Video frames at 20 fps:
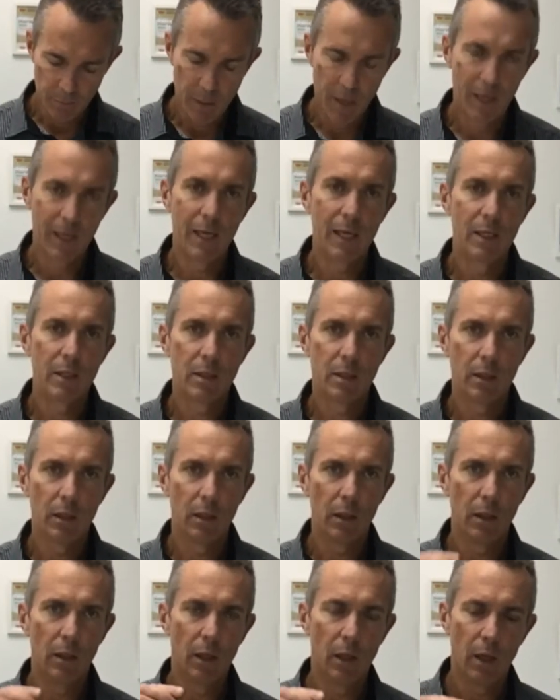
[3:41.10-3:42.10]
against
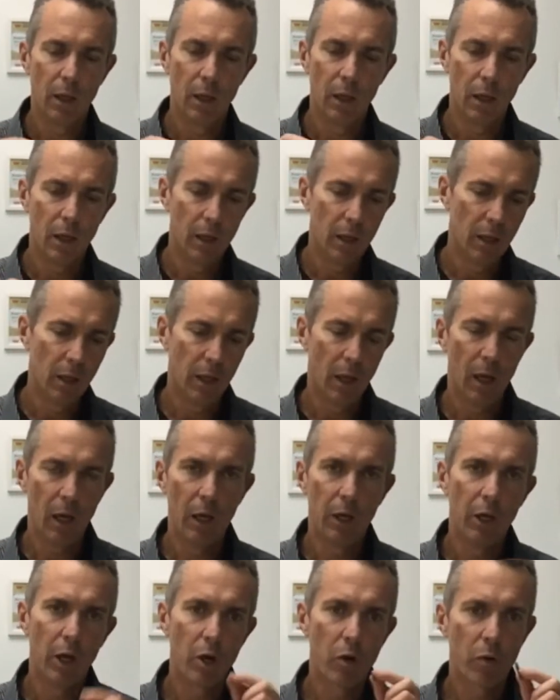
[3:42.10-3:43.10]

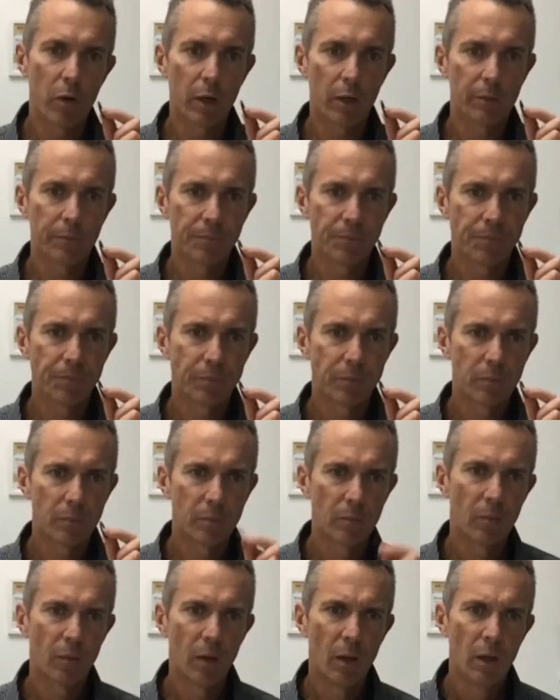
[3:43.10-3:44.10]
an O-ring.
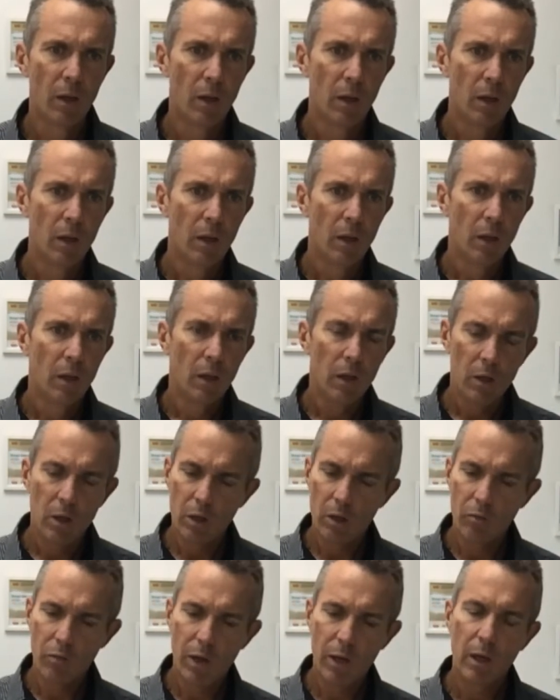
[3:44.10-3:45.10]
You
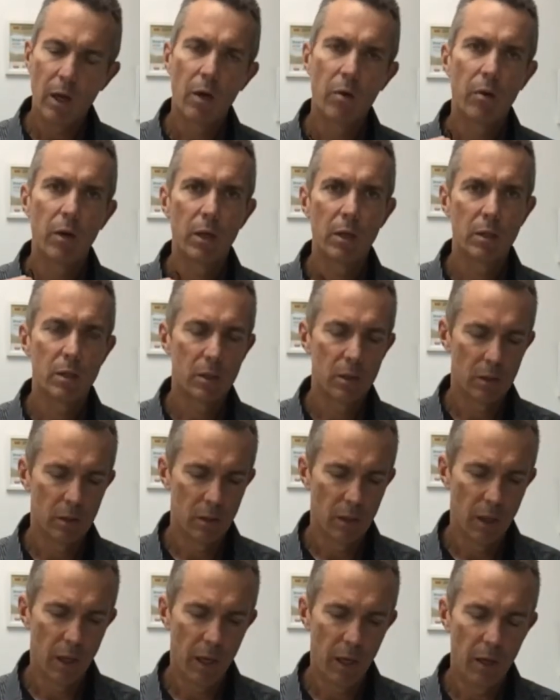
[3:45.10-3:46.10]
can run
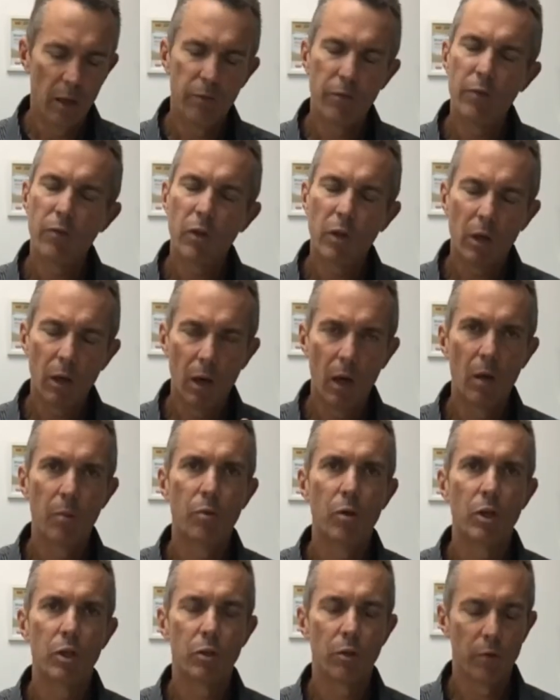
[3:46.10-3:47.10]
O-rings if you've got a low
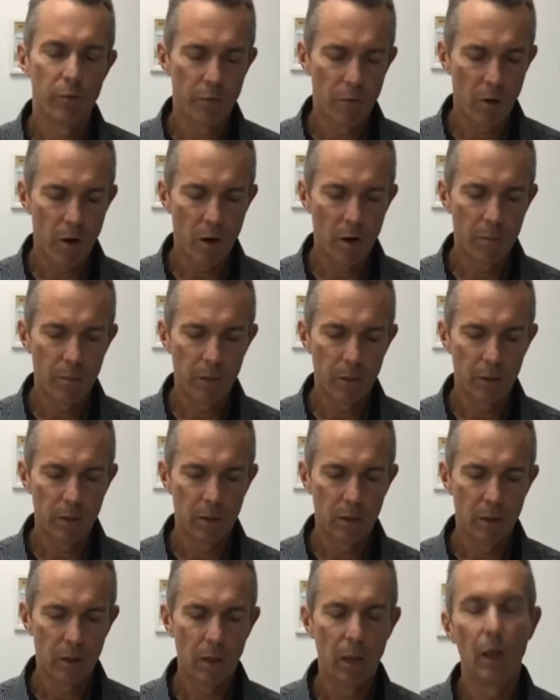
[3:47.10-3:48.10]
pressure environment
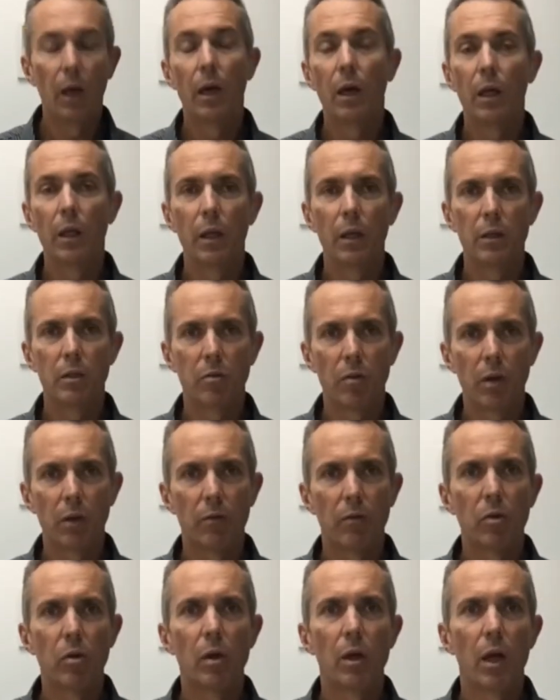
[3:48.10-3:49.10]
that is running
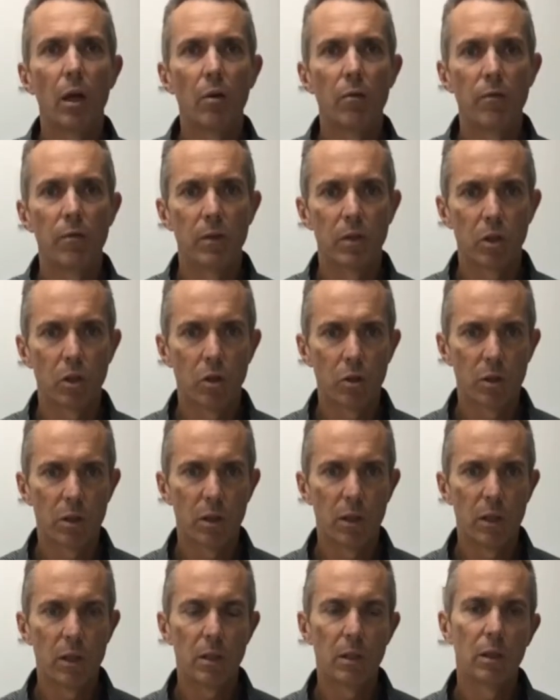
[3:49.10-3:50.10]
very low
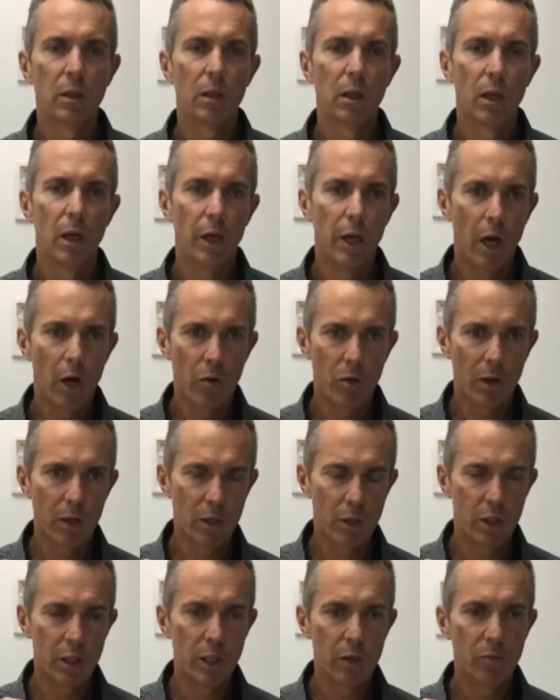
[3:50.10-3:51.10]
viscosities. And
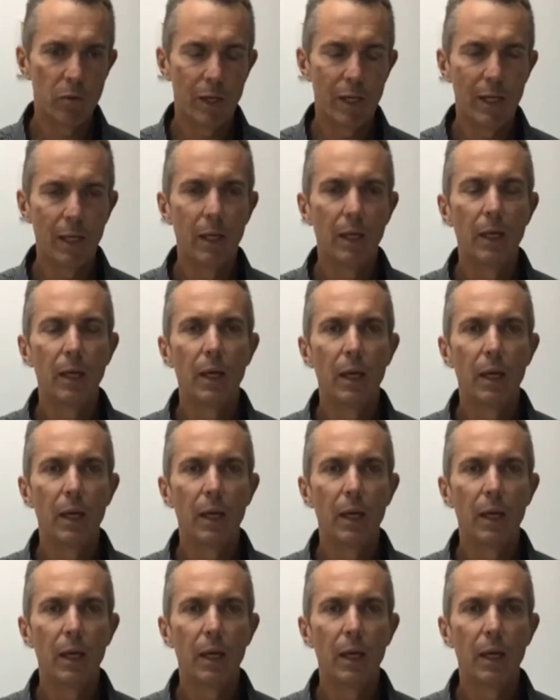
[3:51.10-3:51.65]
O-rings generally